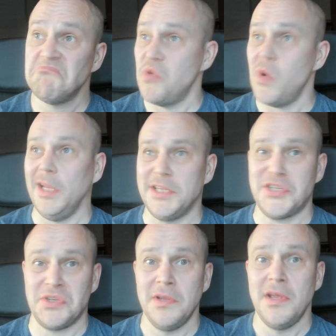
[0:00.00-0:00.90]
well,
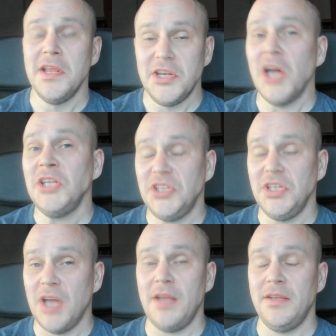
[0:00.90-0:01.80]
it's
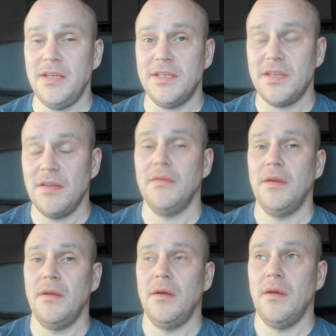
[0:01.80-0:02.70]
nineteen nineties,
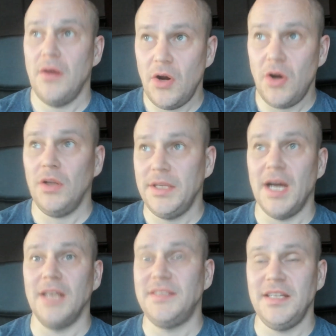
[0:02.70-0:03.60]
early
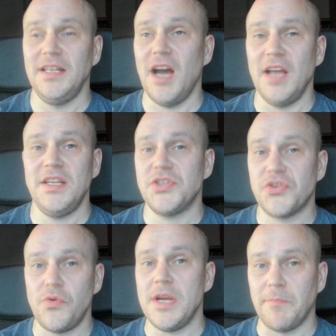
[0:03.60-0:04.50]
nineteen nineties
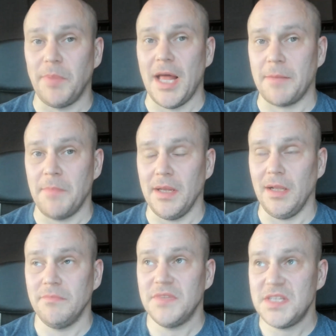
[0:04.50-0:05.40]
Greek black metal.